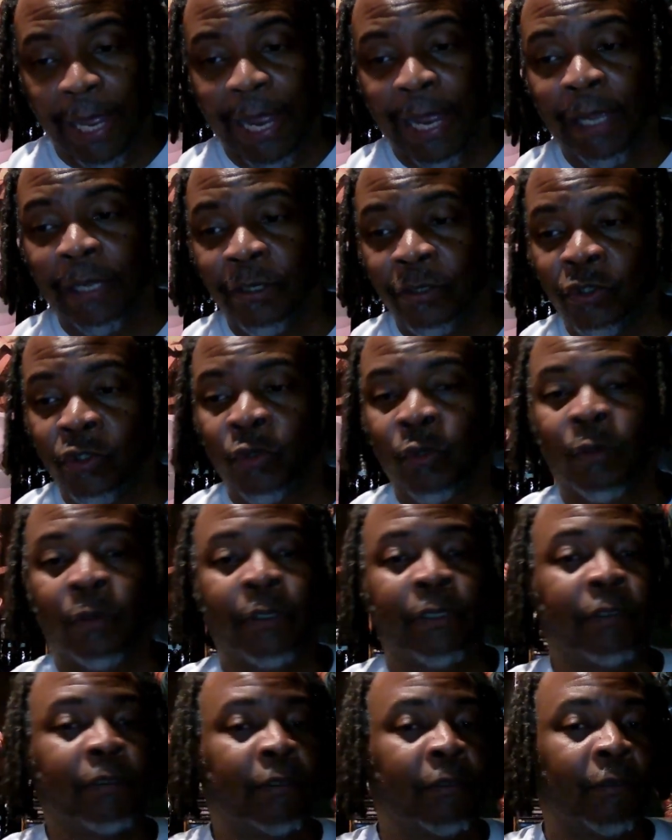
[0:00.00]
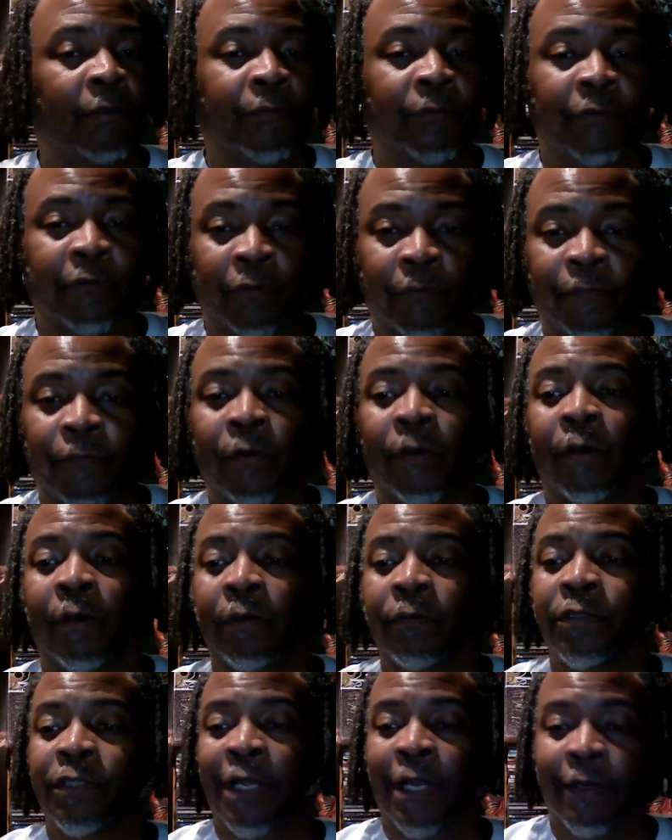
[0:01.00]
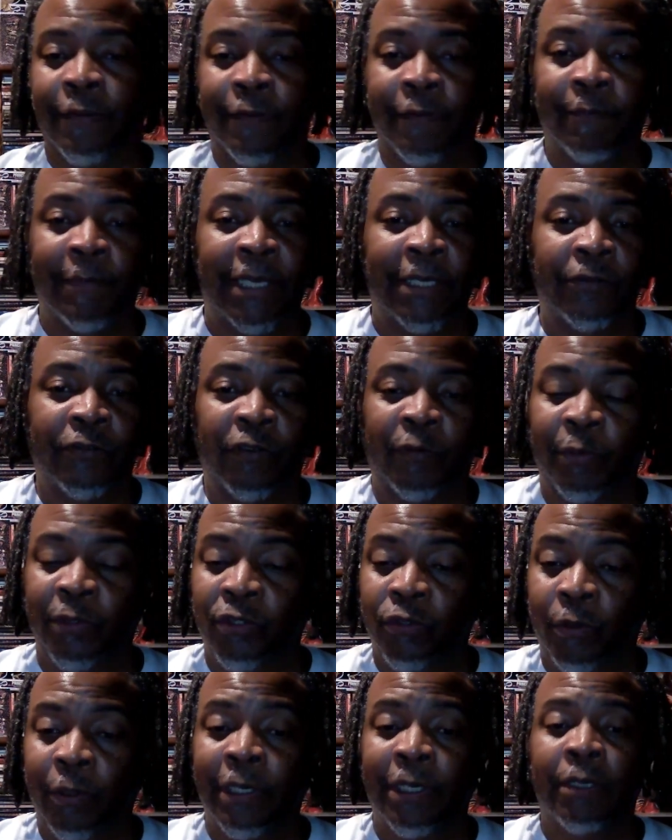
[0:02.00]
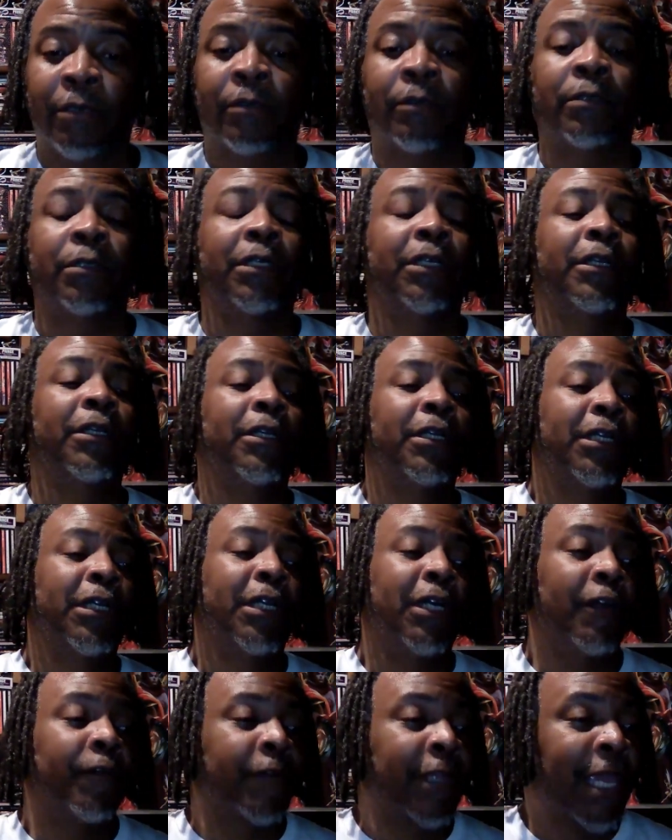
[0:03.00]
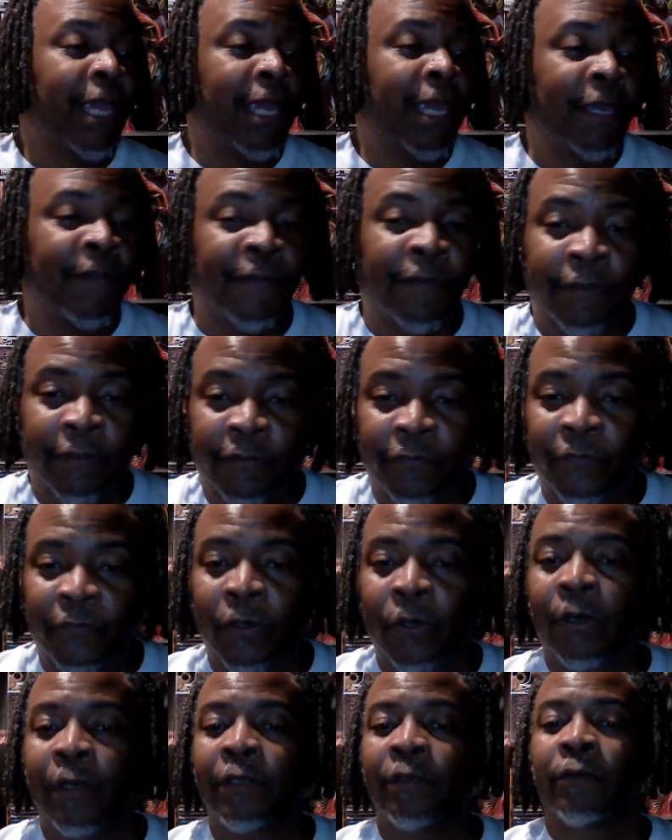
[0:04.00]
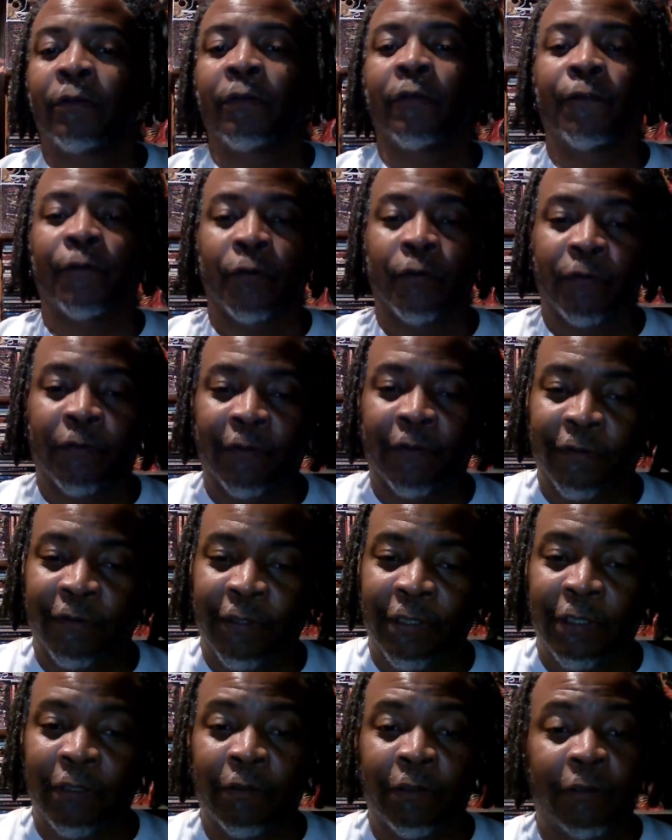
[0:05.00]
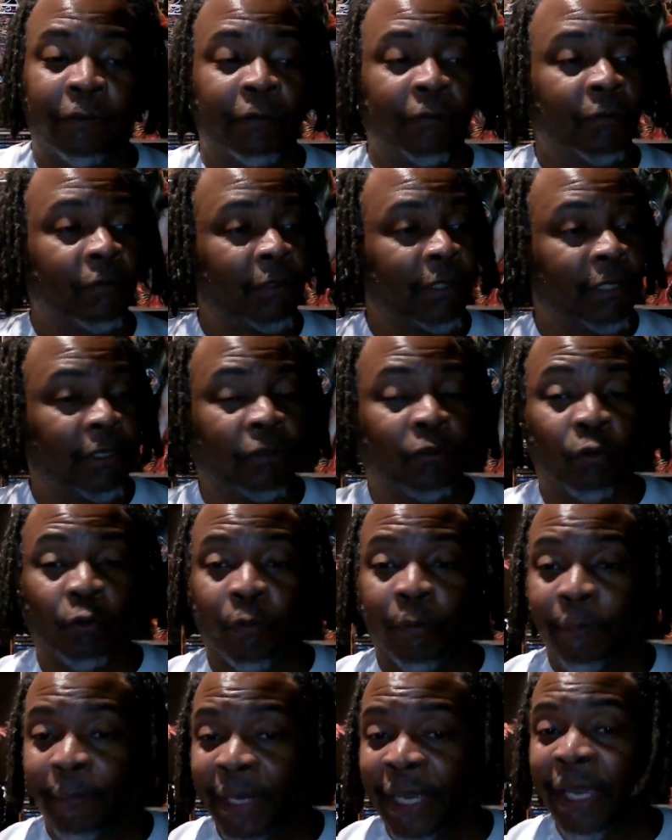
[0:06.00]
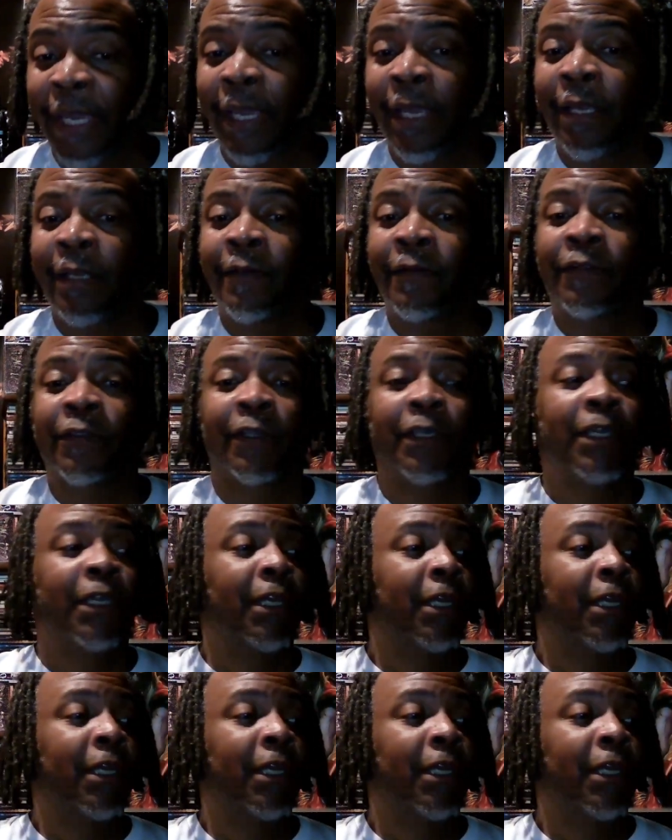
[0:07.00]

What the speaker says: I enjoy, you know, so far Jonathan Majors' portrayal of Kang thus far. You know, first is he who remains.